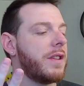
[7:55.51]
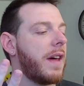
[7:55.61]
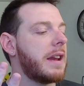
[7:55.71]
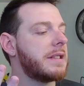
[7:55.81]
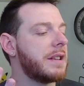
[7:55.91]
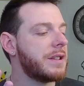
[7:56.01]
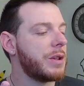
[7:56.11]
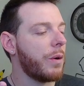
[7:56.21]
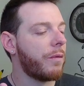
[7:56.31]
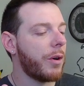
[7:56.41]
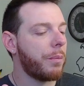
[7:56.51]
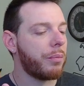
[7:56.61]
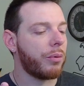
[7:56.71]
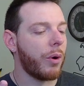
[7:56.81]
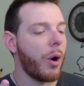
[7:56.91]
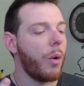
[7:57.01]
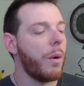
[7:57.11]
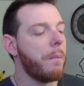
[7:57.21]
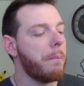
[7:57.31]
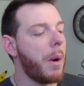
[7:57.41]
That is the Silver Pro
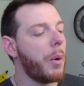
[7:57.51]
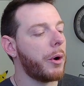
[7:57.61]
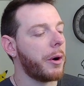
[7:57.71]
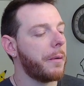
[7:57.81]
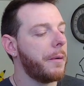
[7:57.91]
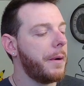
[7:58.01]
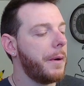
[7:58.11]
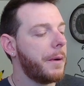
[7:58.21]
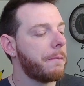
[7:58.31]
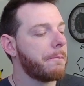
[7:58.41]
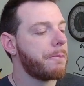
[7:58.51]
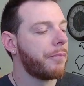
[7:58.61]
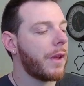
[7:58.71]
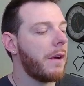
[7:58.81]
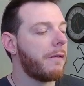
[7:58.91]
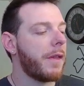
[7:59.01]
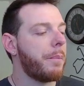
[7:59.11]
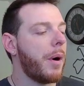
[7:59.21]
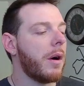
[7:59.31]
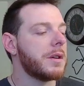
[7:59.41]
motor. For the
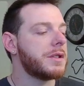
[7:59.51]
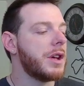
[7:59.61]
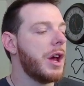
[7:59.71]
parts,